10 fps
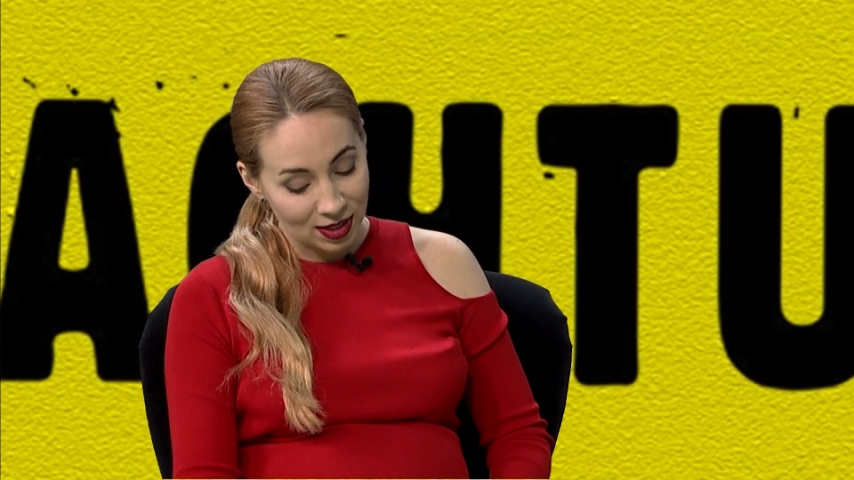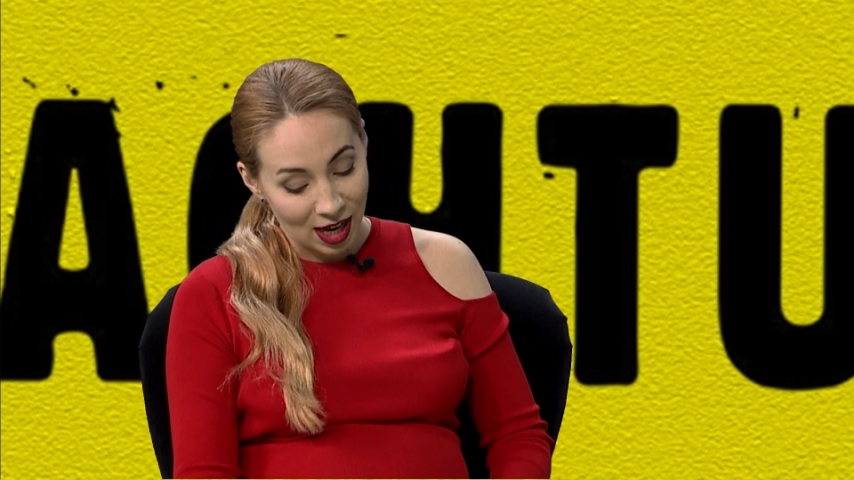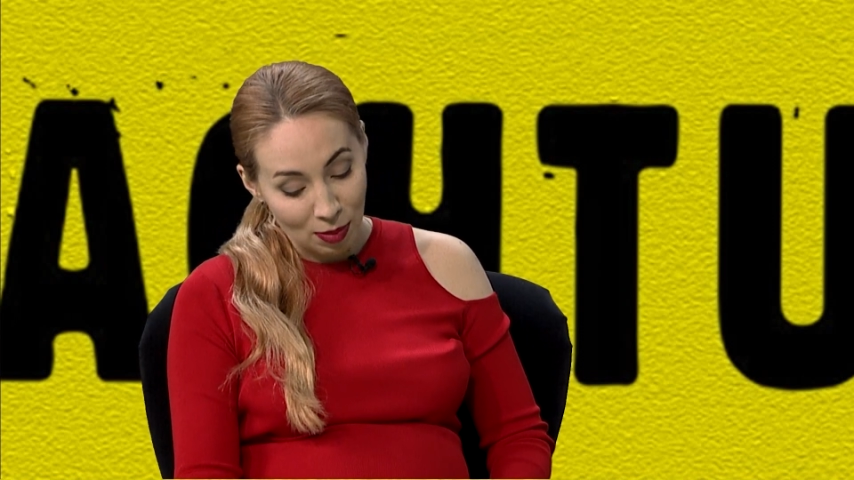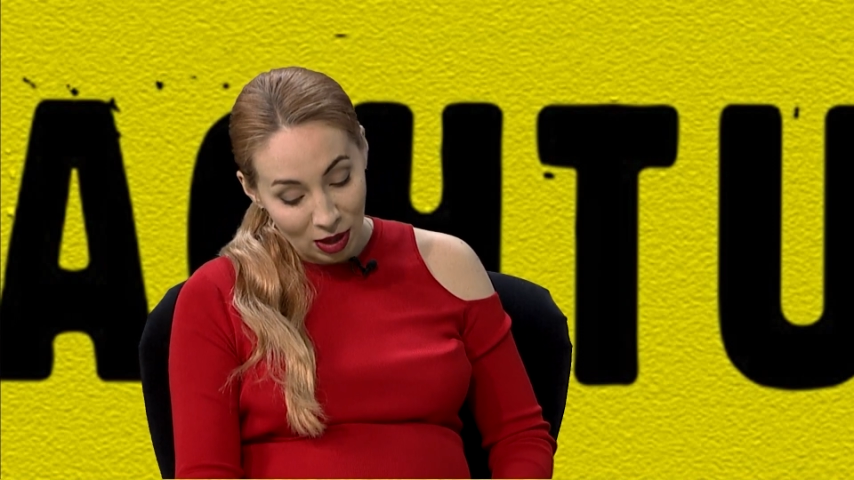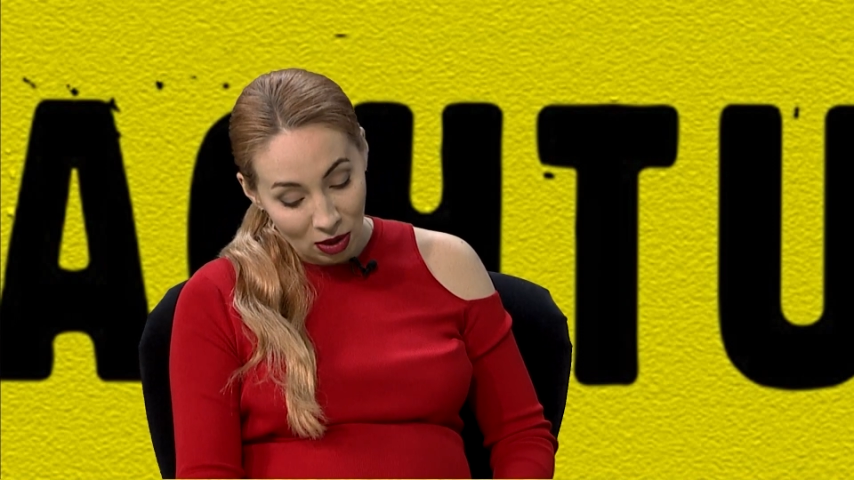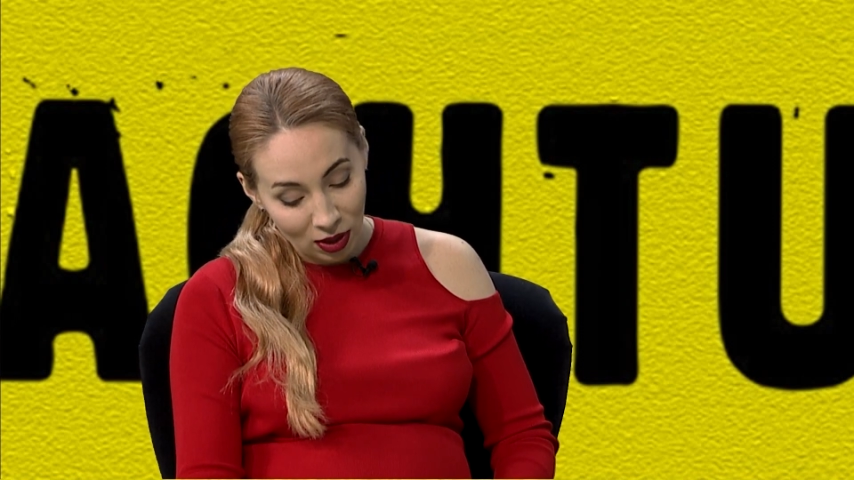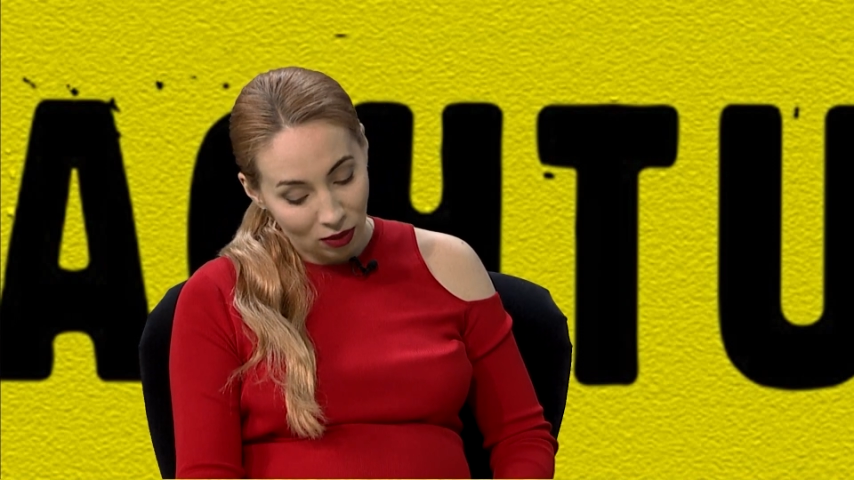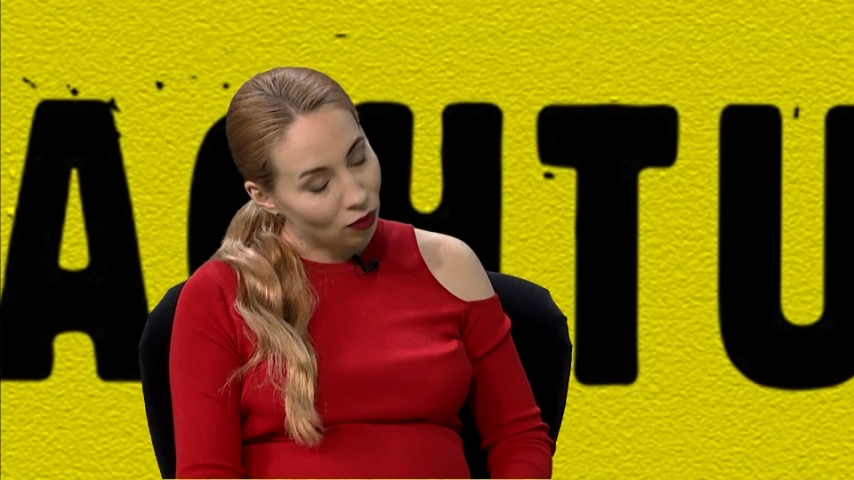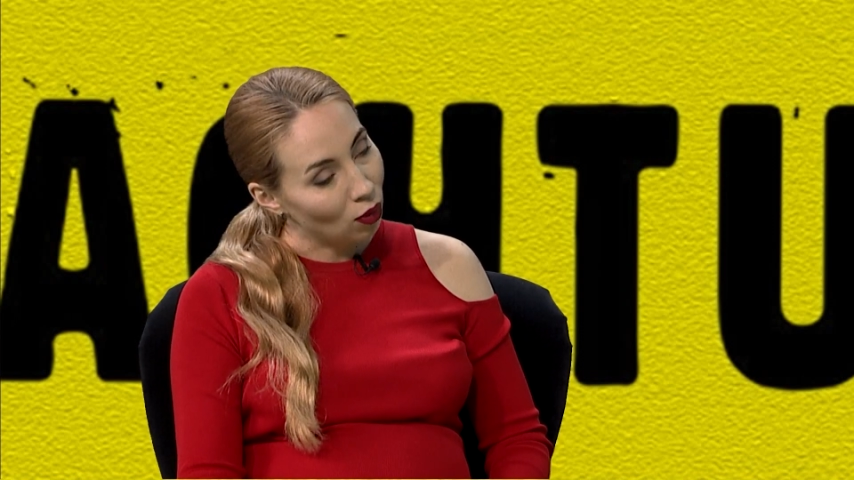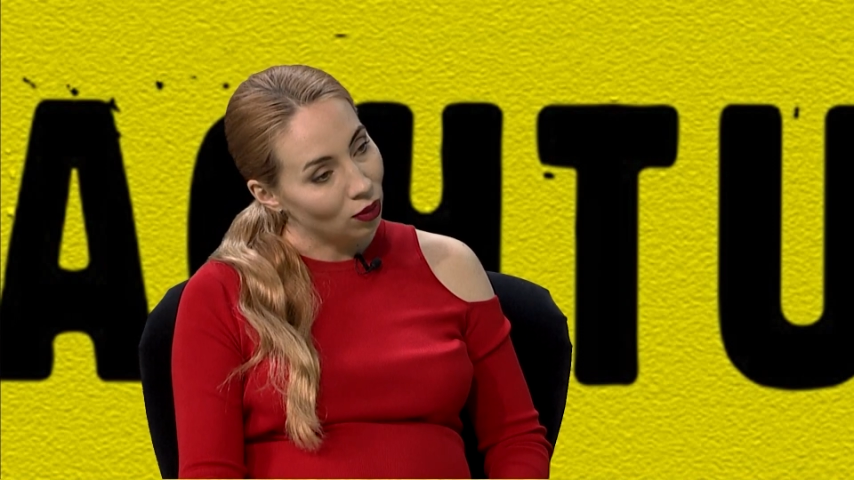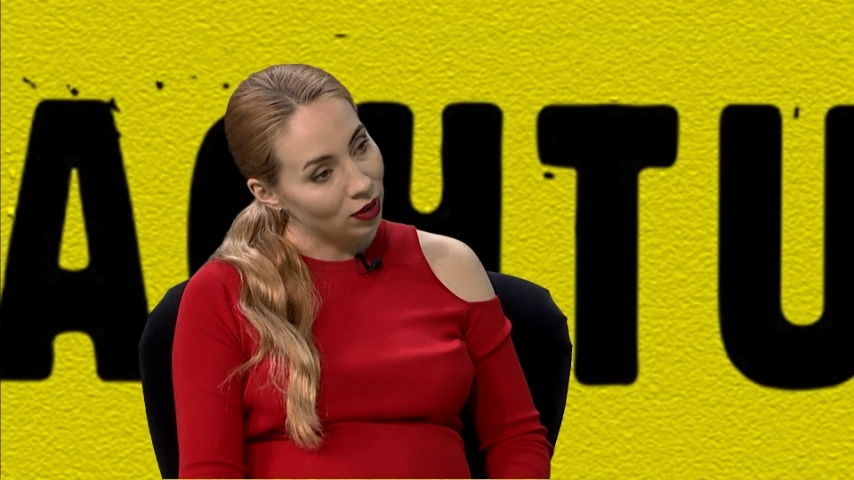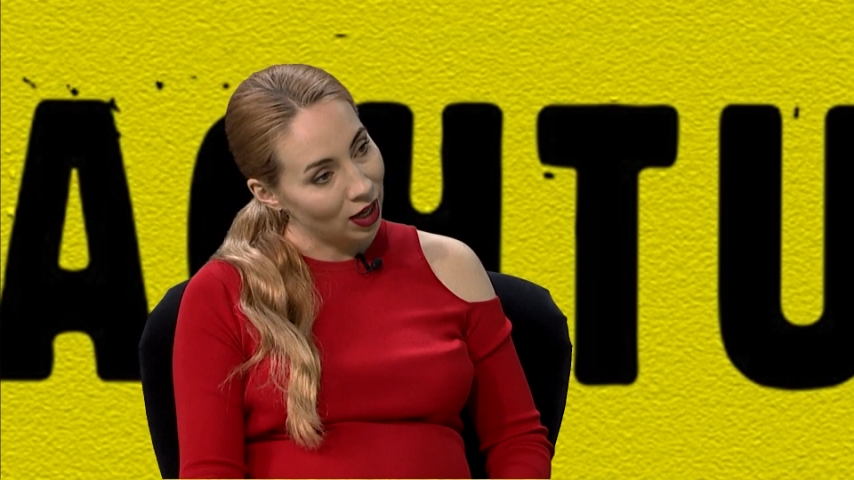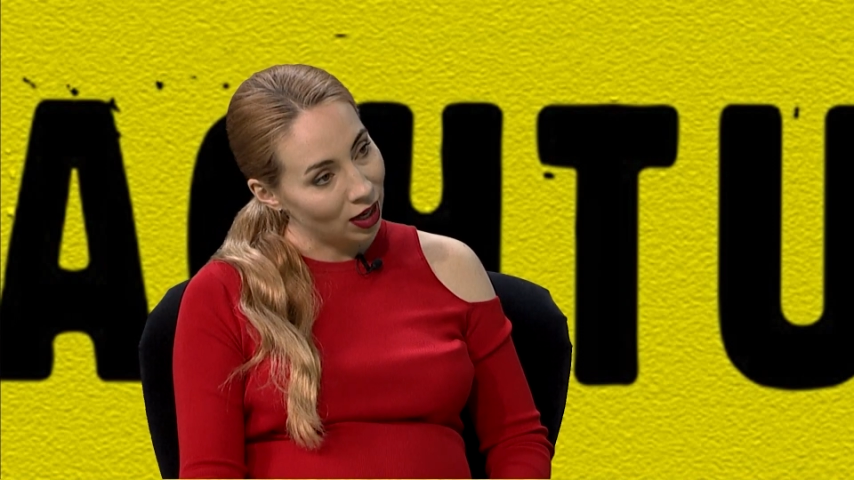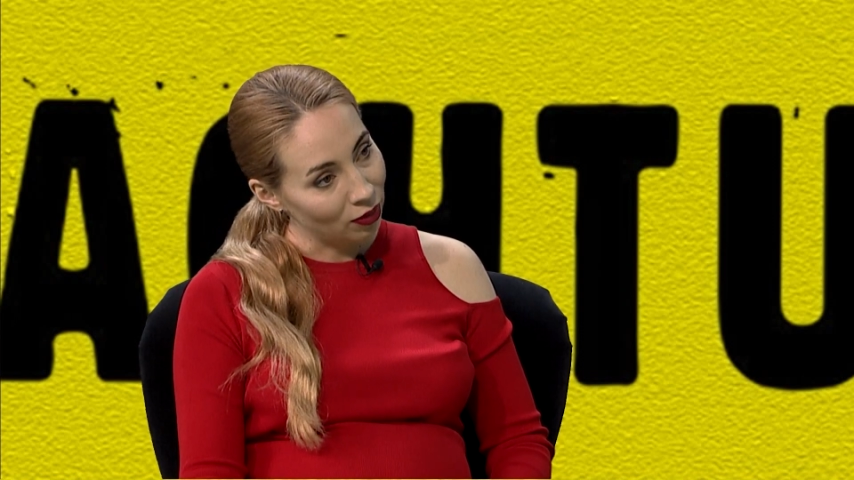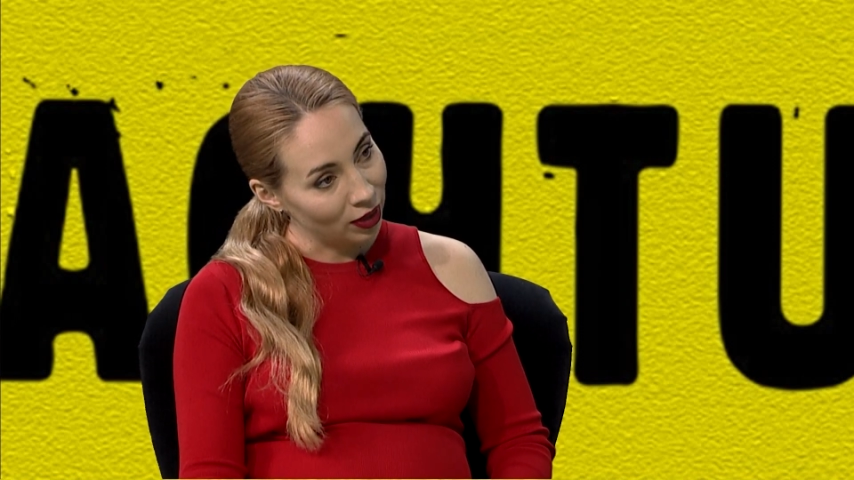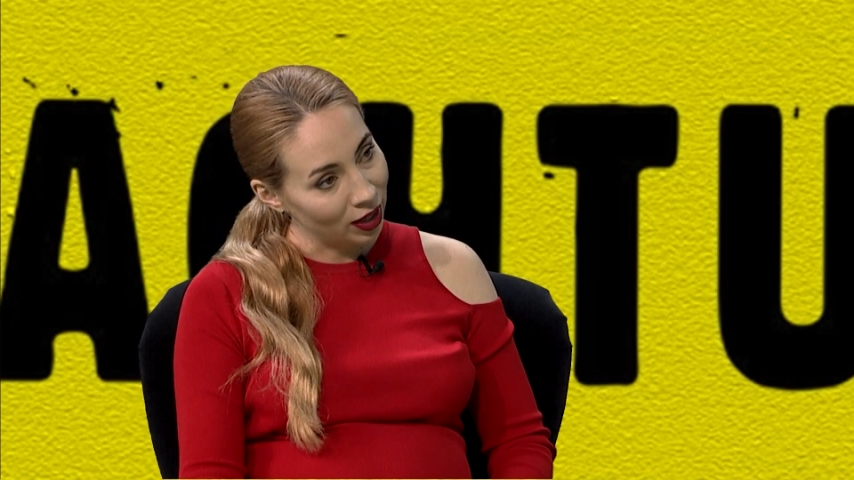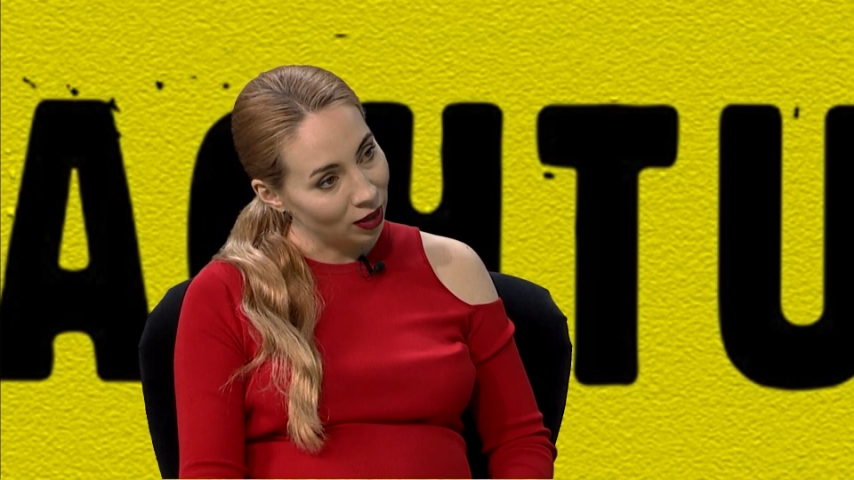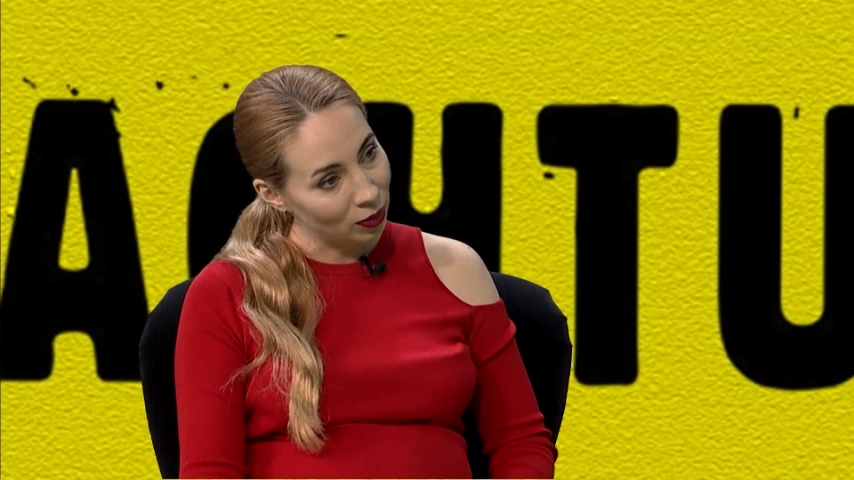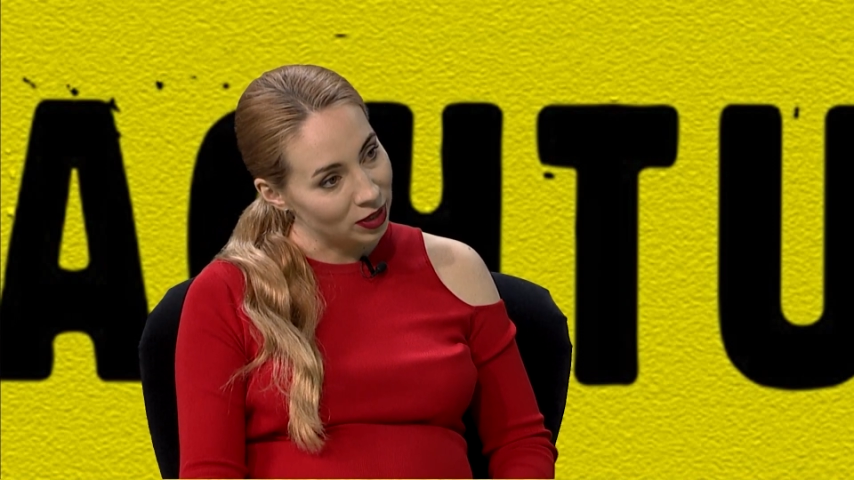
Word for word: Siberian volunteering,